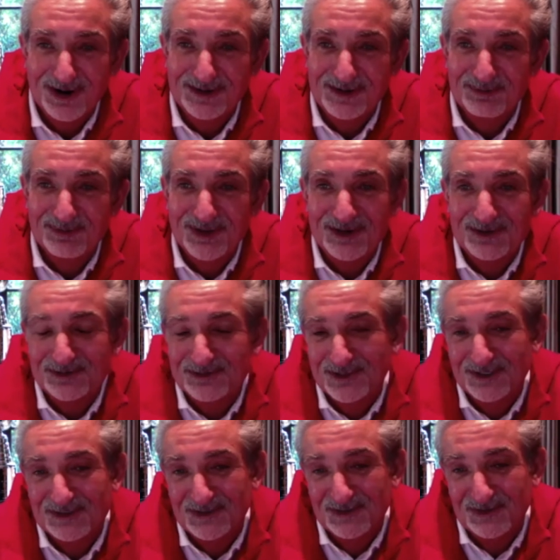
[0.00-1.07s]
and the players
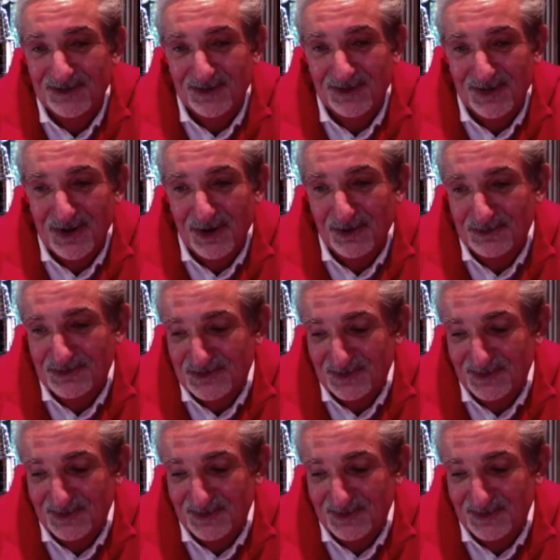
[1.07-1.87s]
listened to the coach.